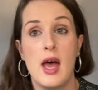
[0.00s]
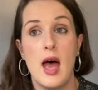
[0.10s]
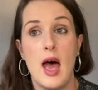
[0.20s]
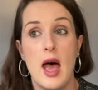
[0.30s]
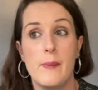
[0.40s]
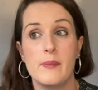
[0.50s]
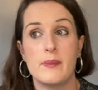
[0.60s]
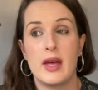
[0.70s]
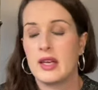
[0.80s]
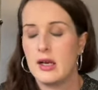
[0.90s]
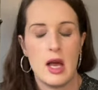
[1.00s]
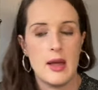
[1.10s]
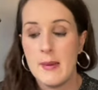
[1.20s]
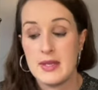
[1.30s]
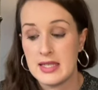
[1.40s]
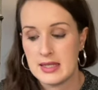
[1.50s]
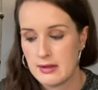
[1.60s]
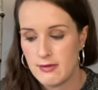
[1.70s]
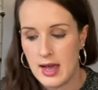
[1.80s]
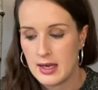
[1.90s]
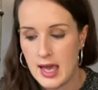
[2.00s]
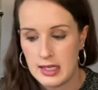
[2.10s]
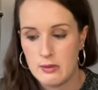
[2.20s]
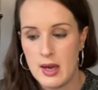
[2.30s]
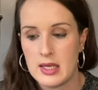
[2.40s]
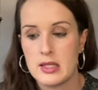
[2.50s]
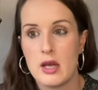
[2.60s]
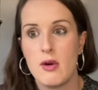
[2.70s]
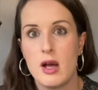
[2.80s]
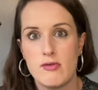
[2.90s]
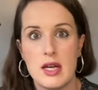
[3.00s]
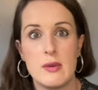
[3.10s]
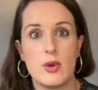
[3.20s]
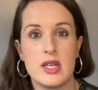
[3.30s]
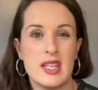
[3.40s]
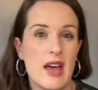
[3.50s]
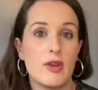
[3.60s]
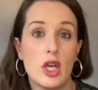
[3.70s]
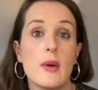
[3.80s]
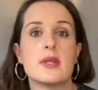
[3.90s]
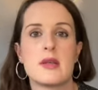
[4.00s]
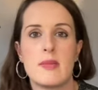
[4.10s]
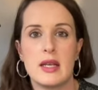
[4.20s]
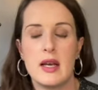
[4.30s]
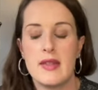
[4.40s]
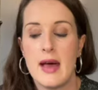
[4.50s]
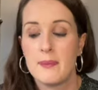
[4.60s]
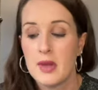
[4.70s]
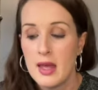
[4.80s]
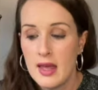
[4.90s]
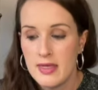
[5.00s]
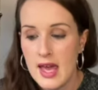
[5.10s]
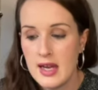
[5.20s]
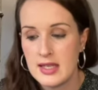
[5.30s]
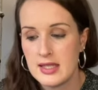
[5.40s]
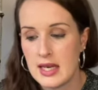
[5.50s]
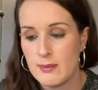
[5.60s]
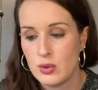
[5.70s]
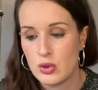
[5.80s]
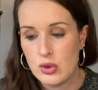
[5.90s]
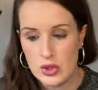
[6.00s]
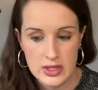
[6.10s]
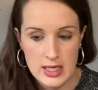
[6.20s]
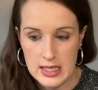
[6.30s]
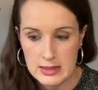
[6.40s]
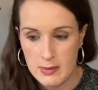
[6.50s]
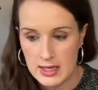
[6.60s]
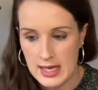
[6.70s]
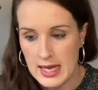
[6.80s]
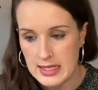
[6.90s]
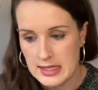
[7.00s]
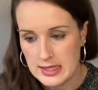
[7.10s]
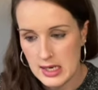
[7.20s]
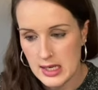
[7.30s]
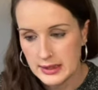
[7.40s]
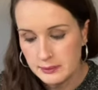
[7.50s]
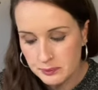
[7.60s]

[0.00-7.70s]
And I am a Disney fan anyway, so I really wanted to have a go at something like that. Then I stumbled across these by NeniDesign,